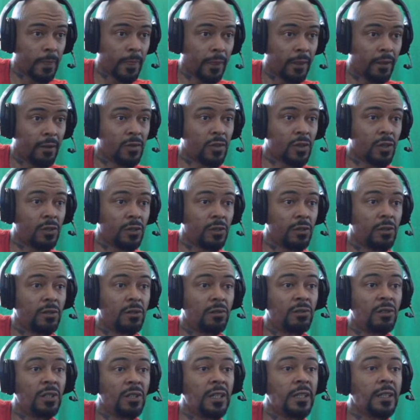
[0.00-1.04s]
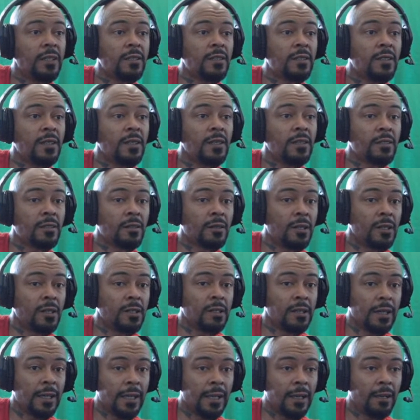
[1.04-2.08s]
So all of these things start to
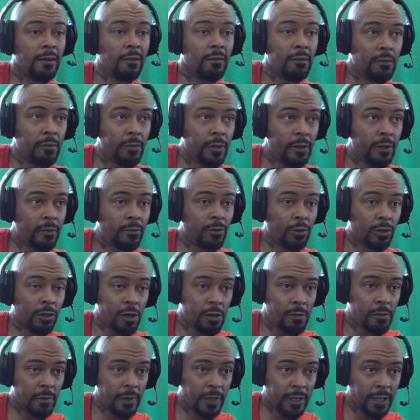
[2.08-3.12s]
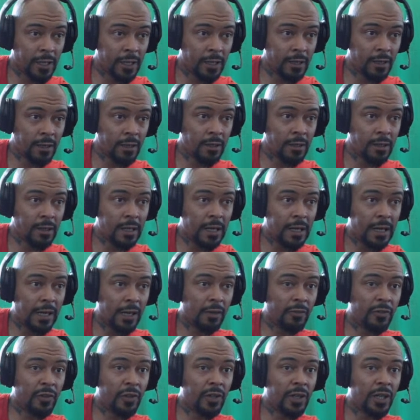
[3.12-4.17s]
get a little bit more complicated, and
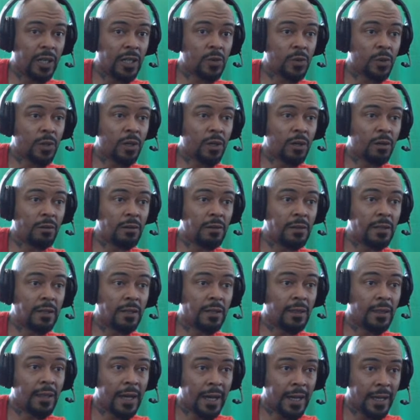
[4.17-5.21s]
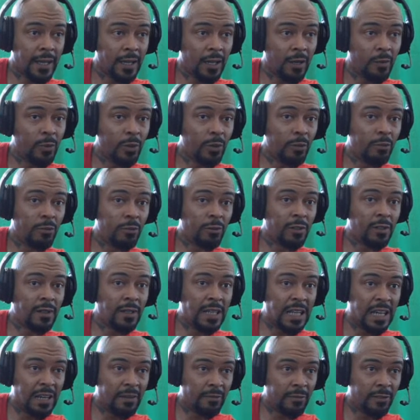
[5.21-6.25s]
if you guys want to go into that in a bit more
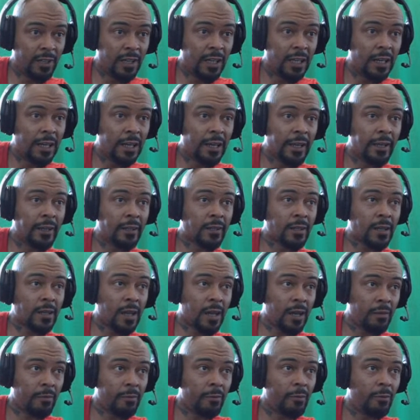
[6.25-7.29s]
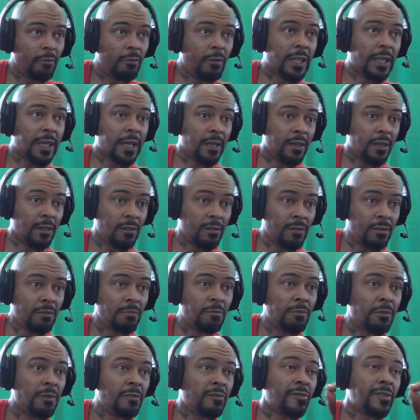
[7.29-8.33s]
depth at a later time, we can do.
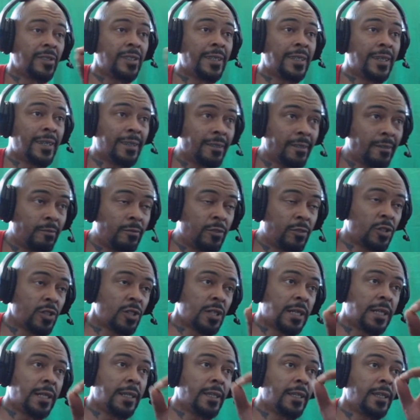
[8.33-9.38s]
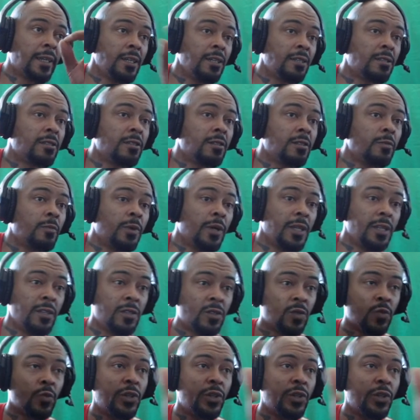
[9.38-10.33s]
But for now, I'm just trying to get you to the place where